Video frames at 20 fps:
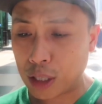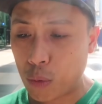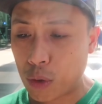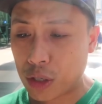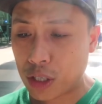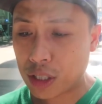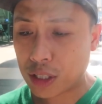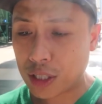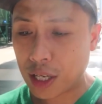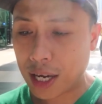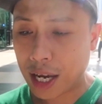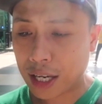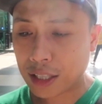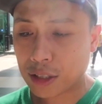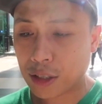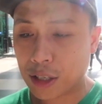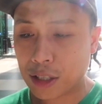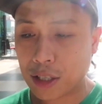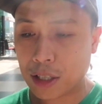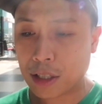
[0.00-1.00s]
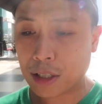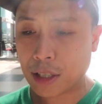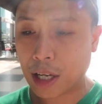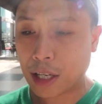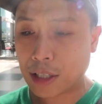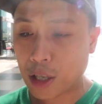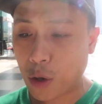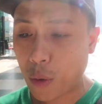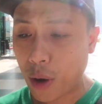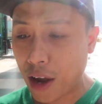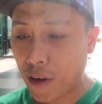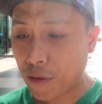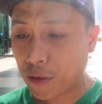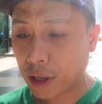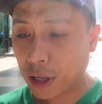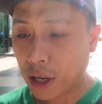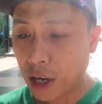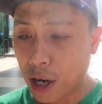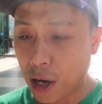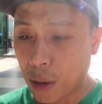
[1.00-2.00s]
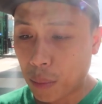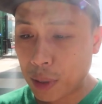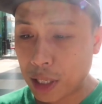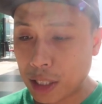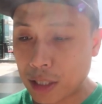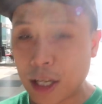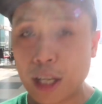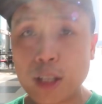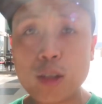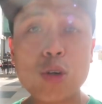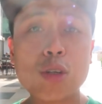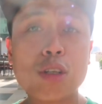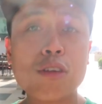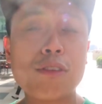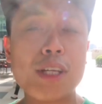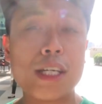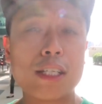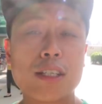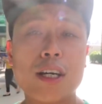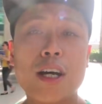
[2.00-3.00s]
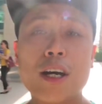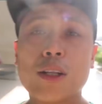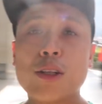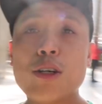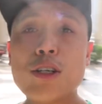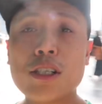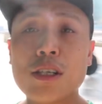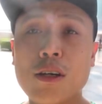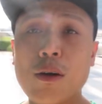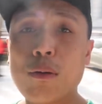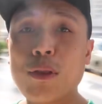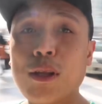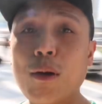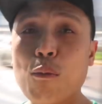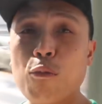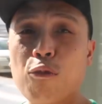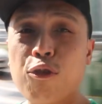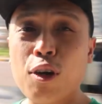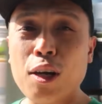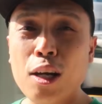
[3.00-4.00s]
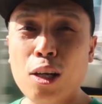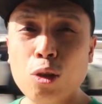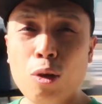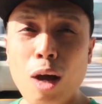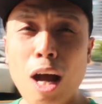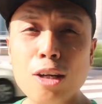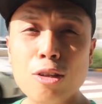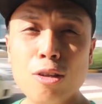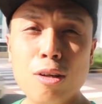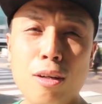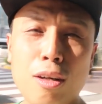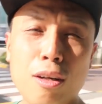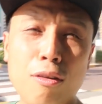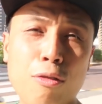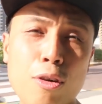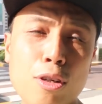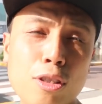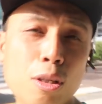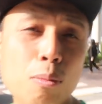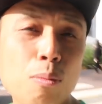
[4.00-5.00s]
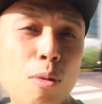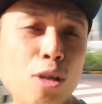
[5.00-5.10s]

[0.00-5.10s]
which is the next resistance. However, please take note of this. There's the, for it to actually reverse, it